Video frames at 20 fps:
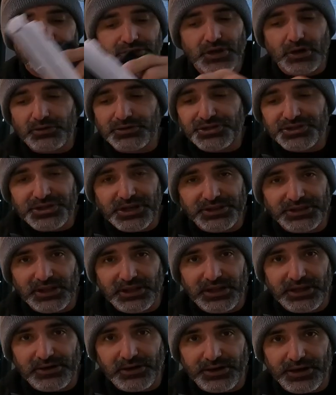don't shut the
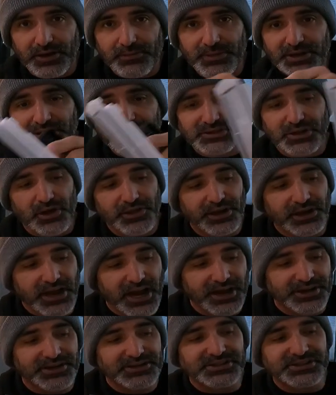lid on it, because all the
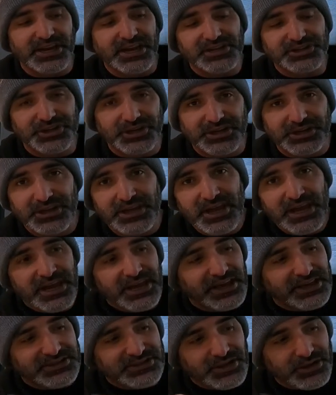condensation
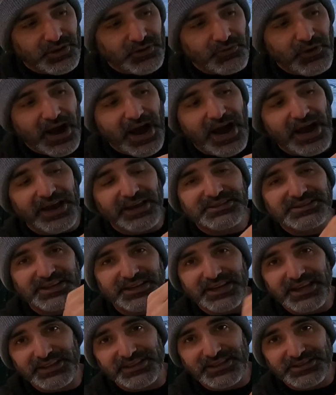is going to rise
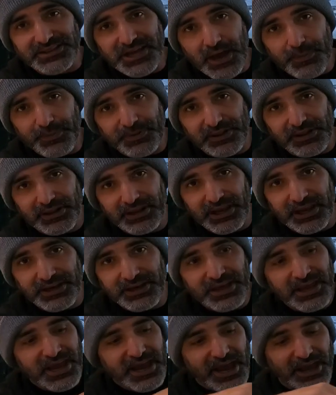and hit the top of the
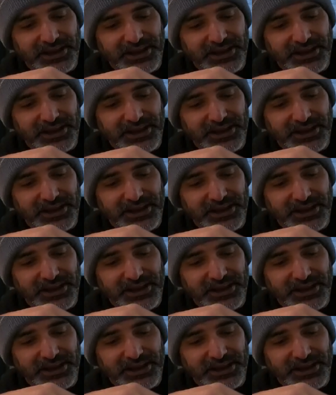lid,